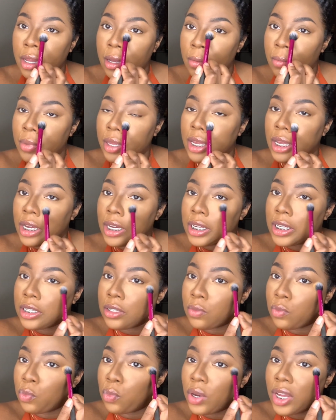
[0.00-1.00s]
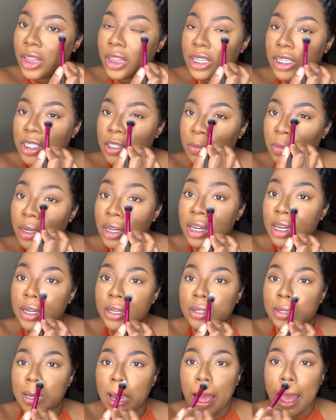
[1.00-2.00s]
Because with the
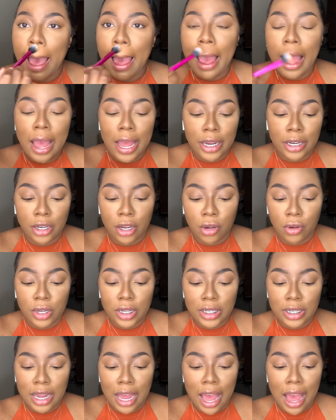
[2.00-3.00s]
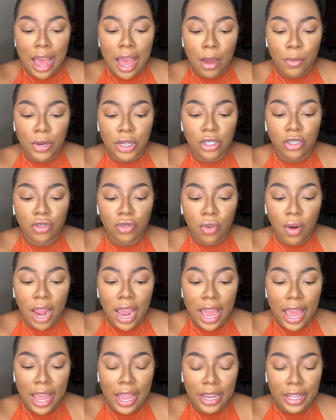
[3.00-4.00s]
sponge, I noticed that I would
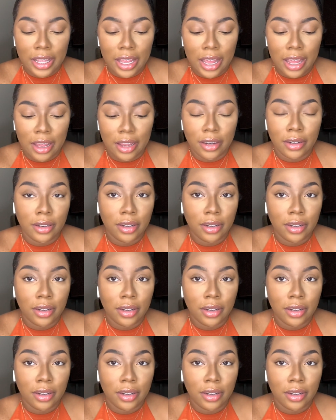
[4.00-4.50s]
drag that,